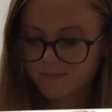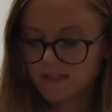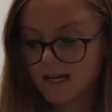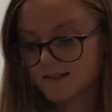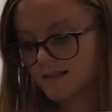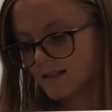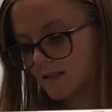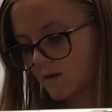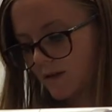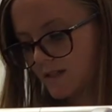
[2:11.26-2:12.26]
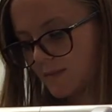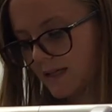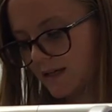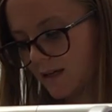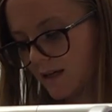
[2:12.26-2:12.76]
Yes, this is going to
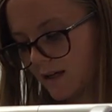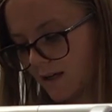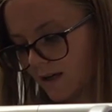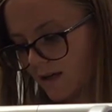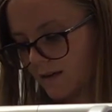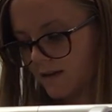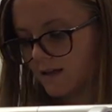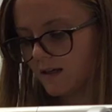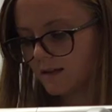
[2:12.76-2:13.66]
be the